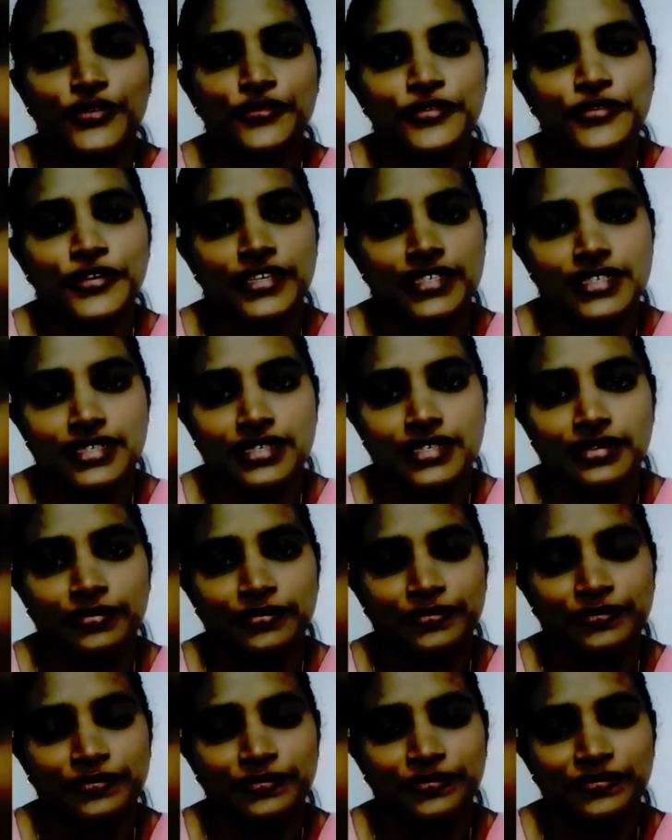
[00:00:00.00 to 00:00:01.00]
First,
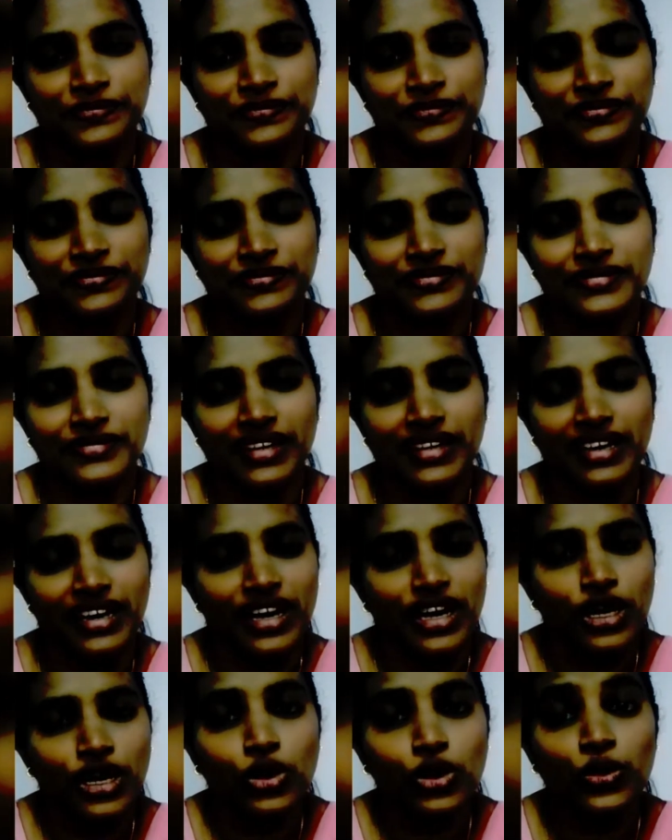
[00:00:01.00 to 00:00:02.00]

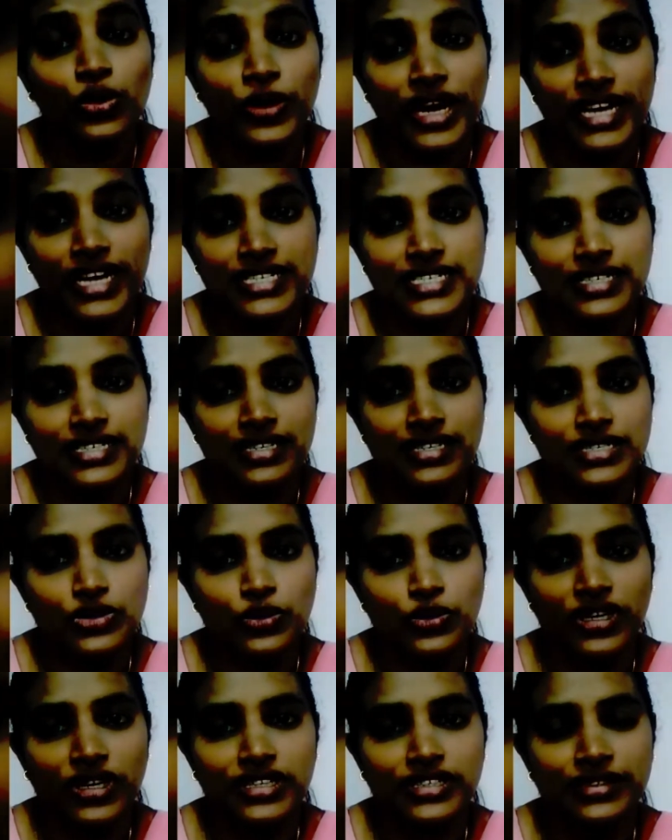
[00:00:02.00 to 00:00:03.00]
who created this
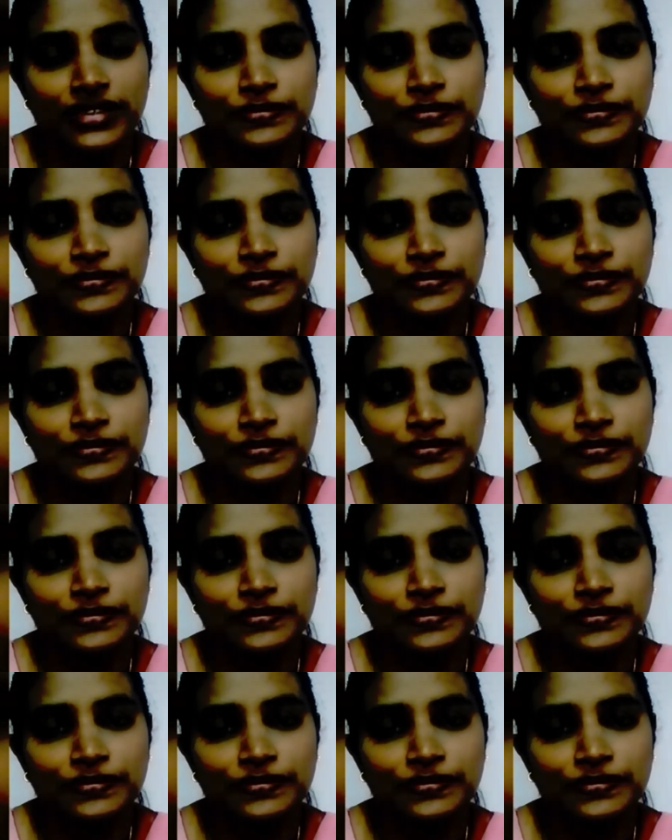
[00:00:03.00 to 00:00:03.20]
world?